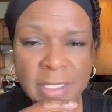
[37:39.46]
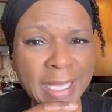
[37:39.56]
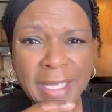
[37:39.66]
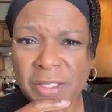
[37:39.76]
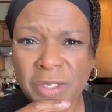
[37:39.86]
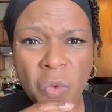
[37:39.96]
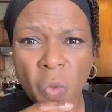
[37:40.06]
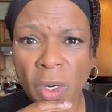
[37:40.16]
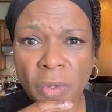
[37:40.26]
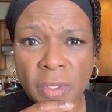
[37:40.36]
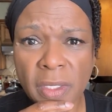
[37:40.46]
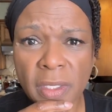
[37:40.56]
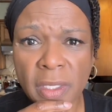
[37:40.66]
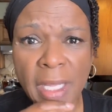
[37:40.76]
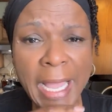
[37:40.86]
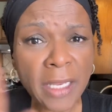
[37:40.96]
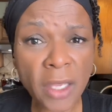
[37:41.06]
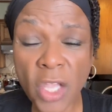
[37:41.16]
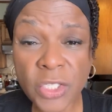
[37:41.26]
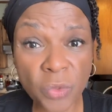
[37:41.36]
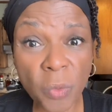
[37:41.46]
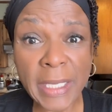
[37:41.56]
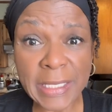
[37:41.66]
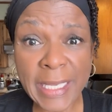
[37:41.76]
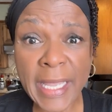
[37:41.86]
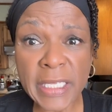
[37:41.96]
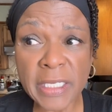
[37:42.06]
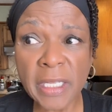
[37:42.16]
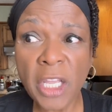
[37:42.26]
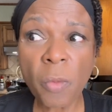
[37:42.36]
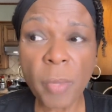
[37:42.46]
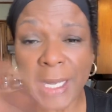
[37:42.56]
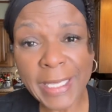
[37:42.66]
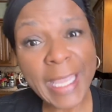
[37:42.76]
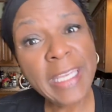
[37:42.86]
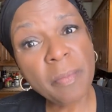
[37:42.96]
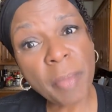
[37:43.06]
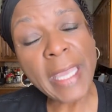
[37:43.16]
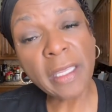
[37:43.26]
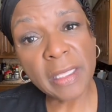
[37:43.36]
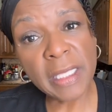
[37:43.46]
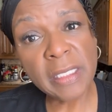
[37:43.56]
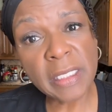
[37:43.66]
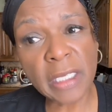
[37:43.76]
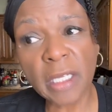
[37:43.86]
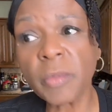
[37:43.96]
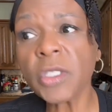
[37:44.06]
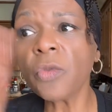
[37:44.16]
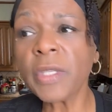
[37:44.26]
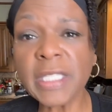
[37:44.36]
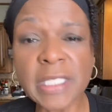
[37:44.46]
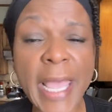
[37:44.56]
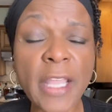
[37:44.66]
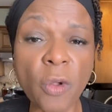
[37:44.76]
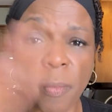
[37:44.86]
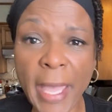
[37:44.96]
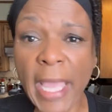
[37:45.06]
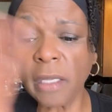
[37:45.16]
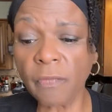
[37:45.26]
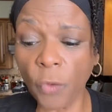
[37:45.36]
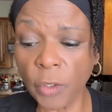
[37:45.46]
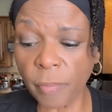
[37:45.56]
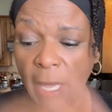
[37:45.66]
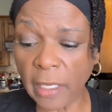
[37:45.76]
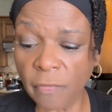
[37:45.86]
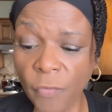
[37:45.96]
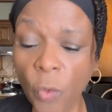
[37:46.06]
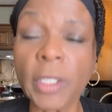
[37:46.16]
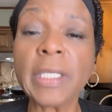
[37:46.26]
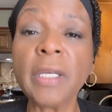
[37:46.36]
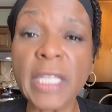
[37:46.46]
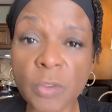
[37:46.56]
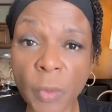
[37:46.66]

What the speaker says: diets don't work. I lost the weight, yes, but I gained it back and then some. So this cycle back and forth is